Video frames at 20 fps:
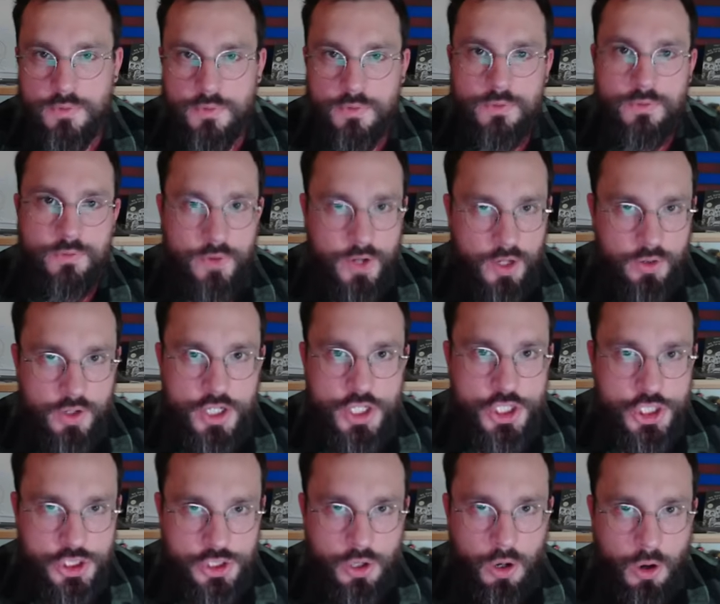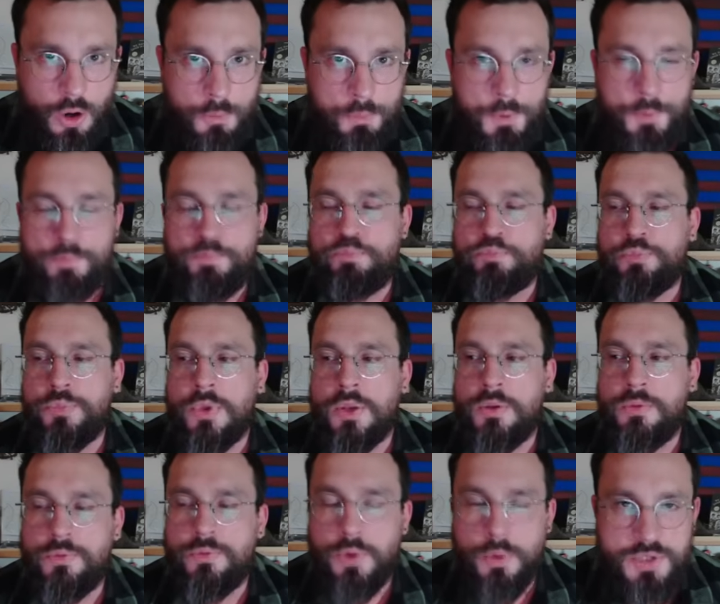very sharp
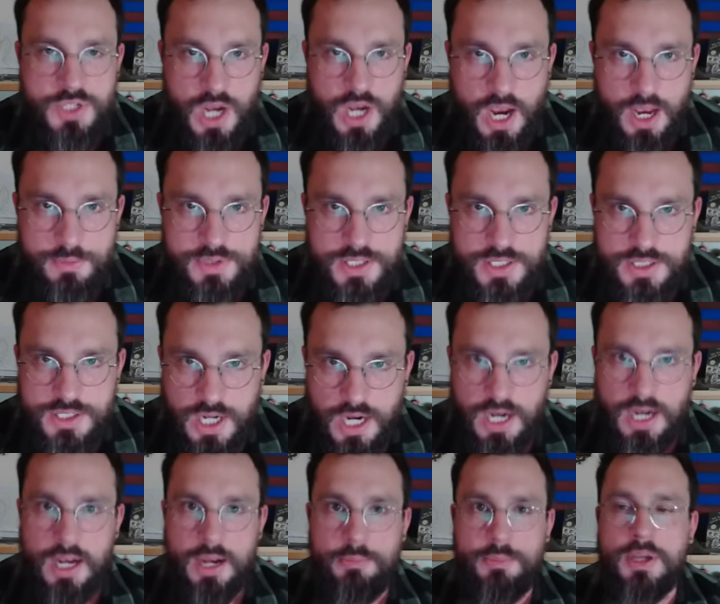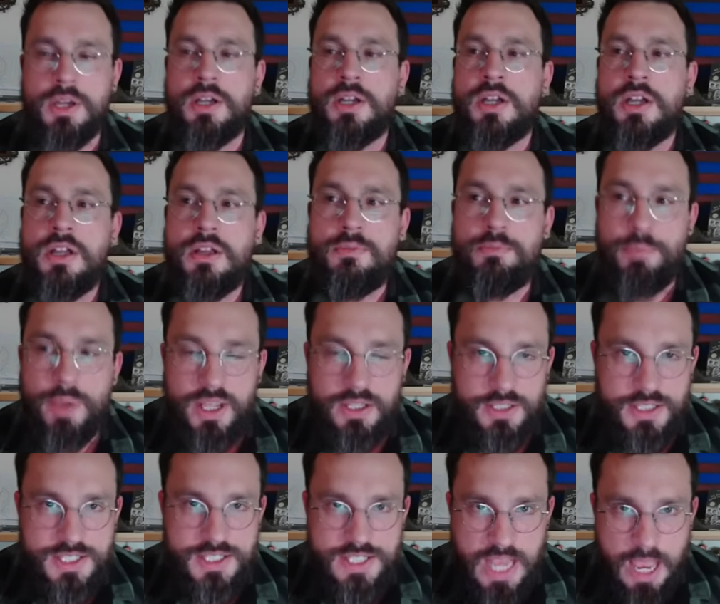from time to time.
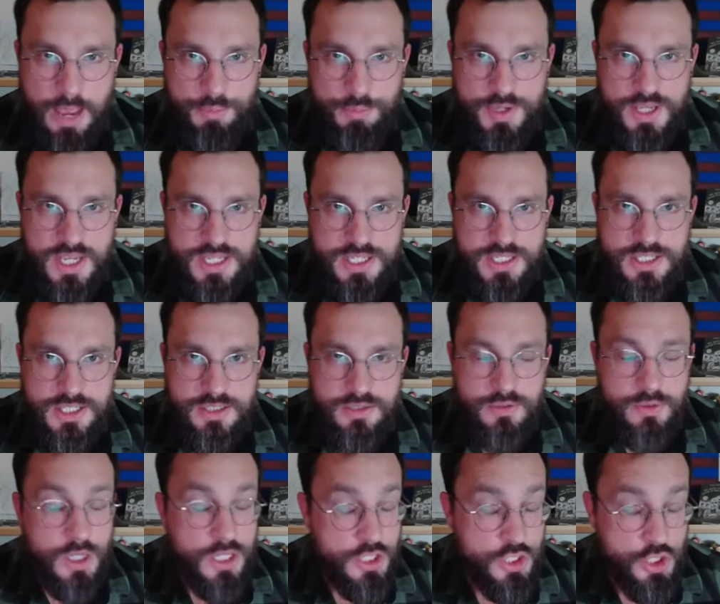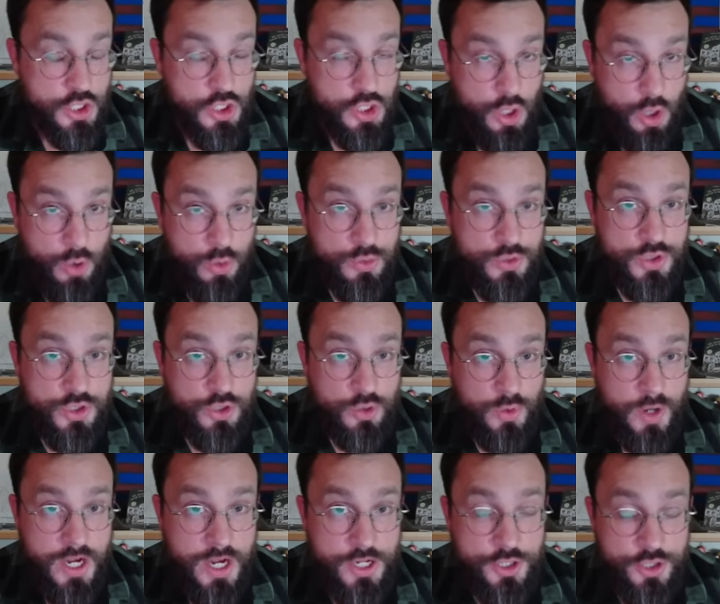Bailey Zappi is no
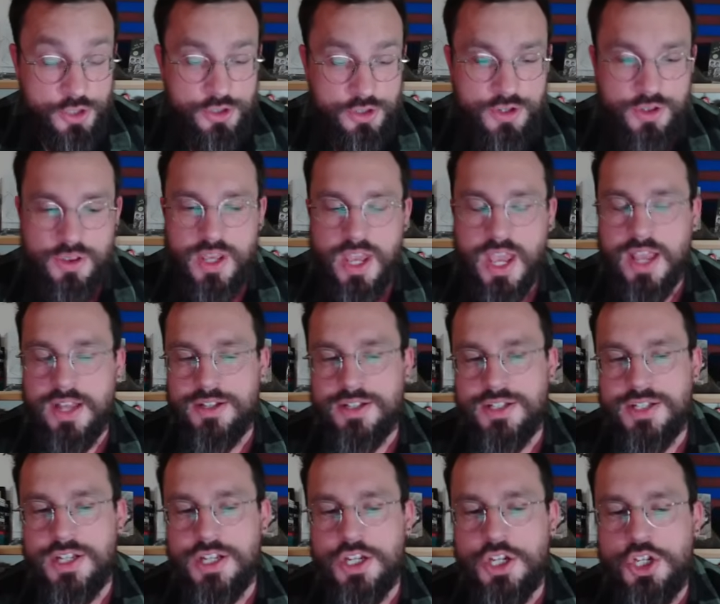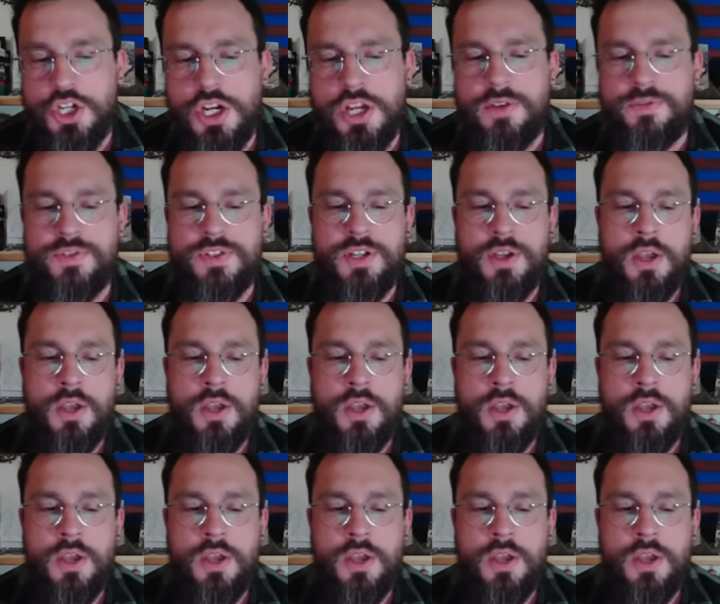stranger to the Kansas City Chiefs.